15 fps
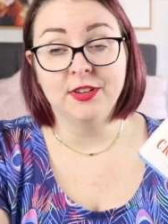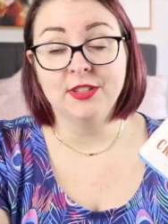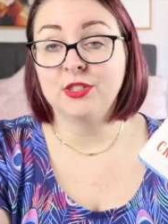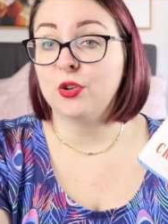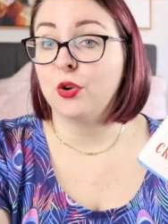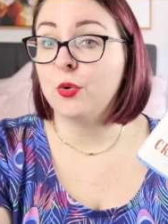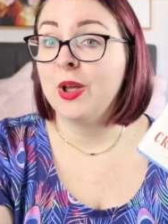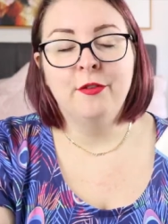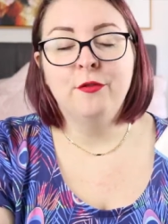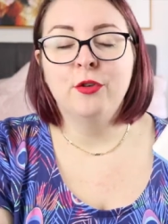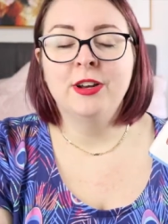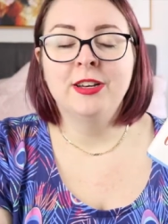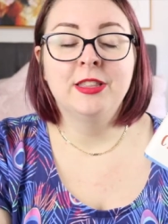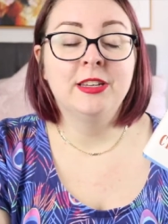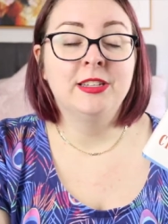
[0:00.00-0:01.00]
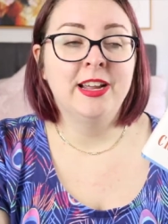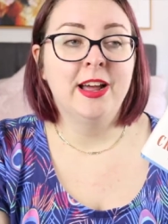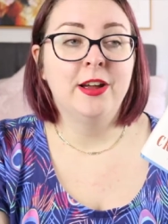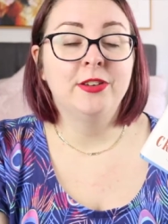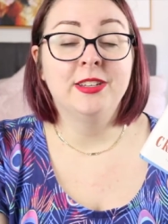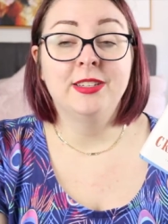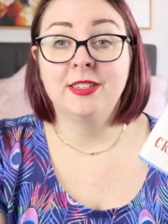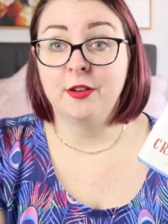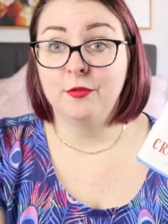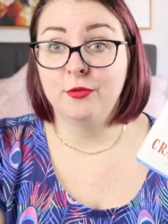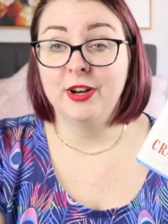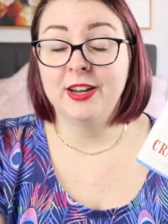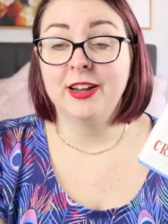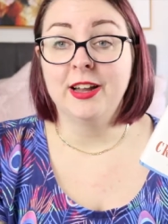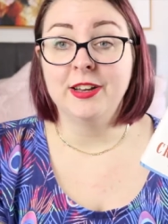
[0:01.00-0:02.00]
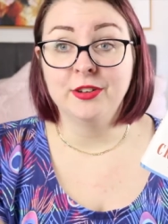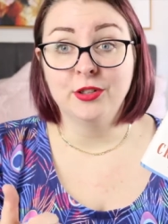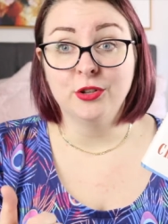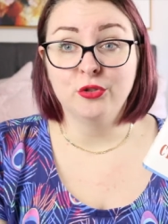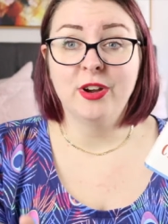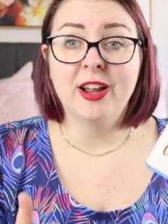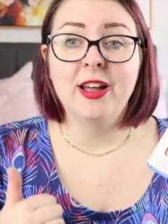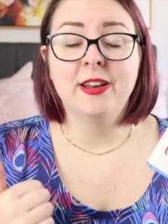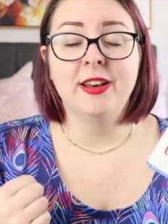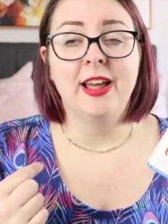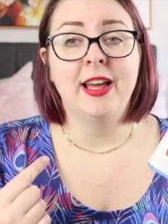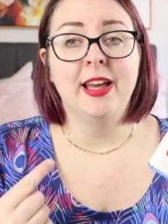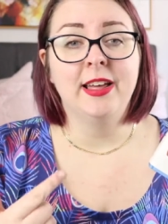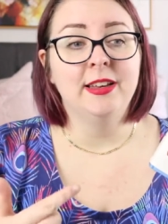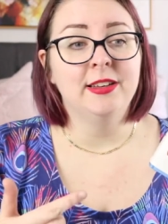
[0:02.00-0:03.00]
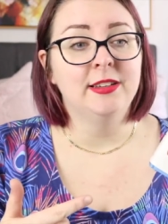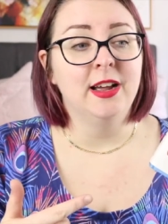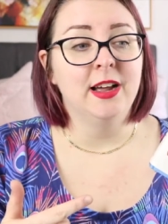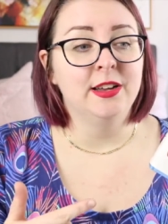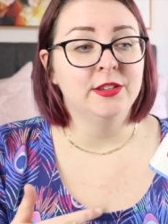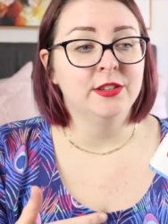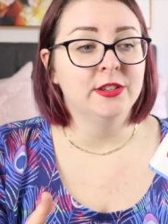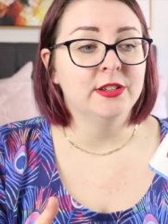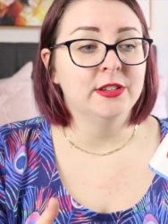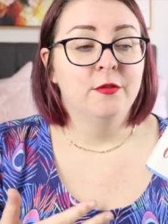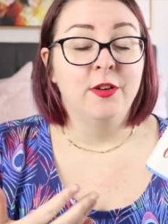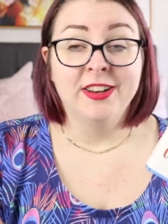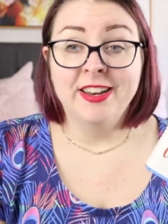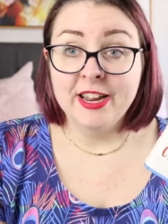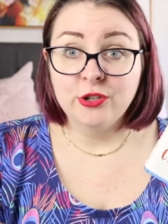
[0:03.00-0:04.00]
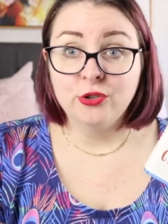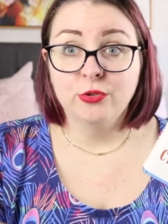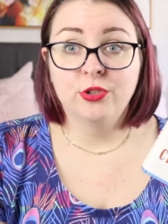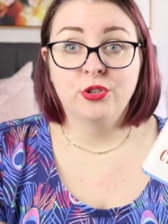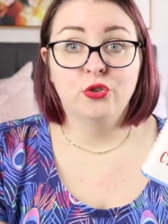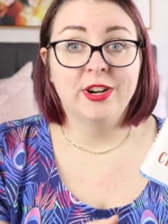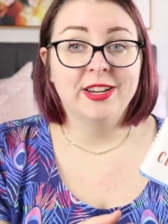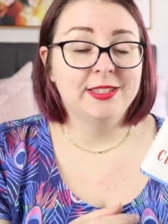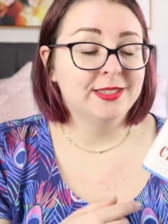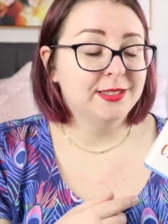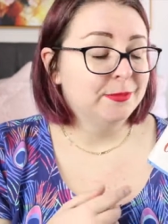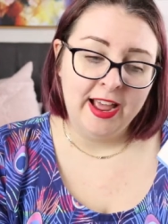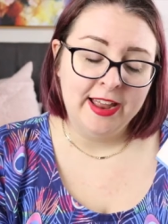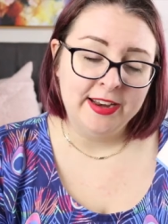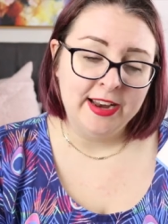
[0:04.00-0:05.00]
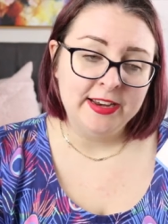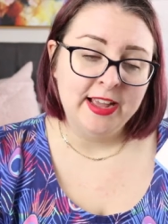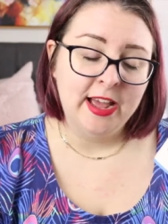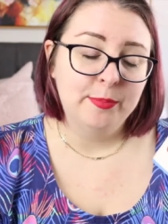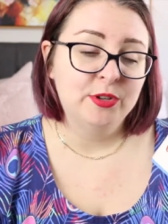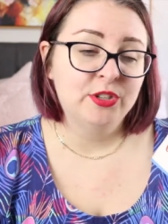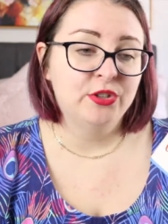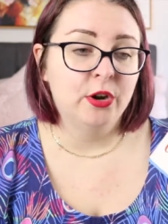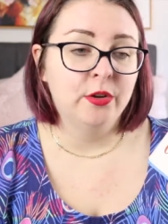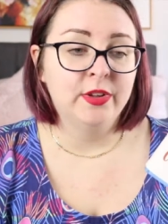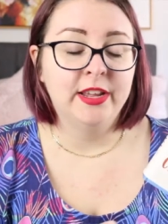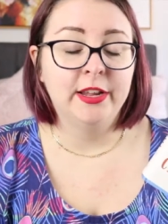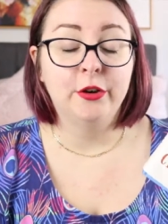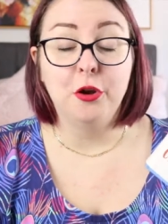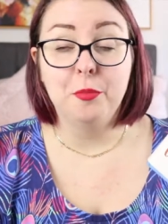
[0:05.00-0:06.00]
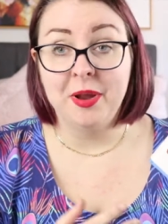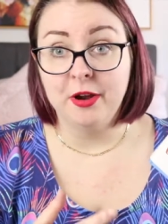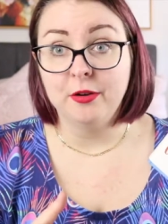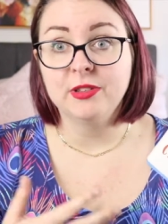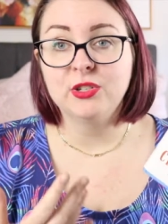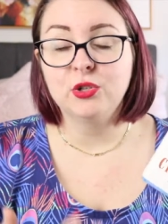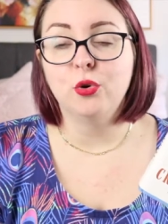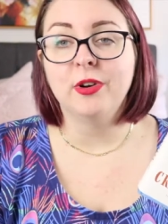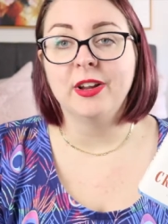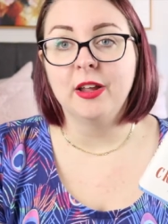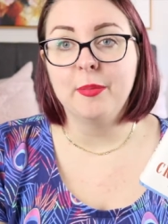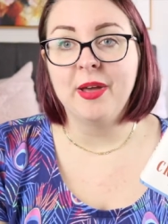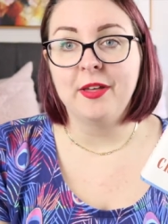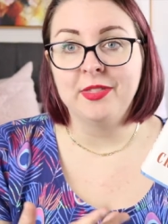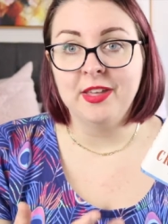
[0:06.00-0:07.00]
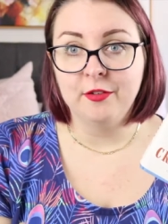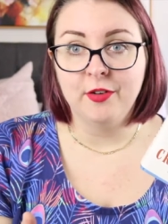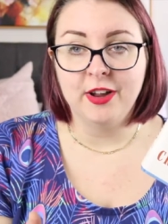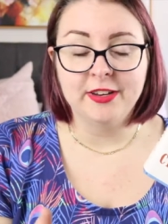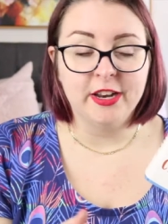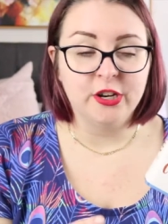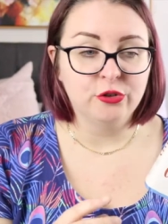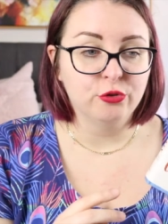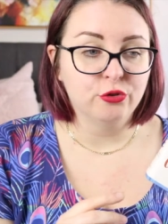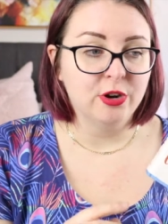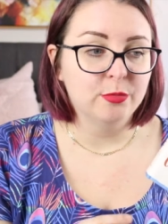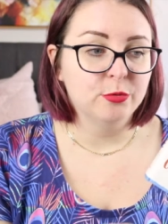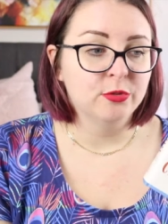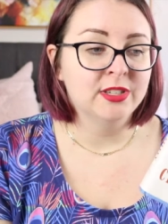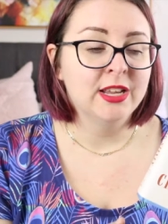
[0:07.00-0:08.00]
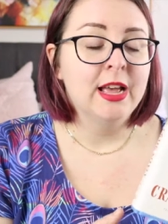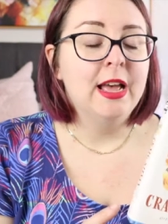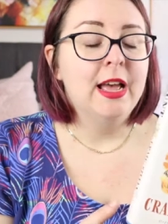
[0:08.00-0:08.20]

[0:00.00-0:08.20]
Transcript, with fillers: And so everyone in the town is suffering under the drought and under financial stress. And Annie happens to overhear her parents talking about their financial troubles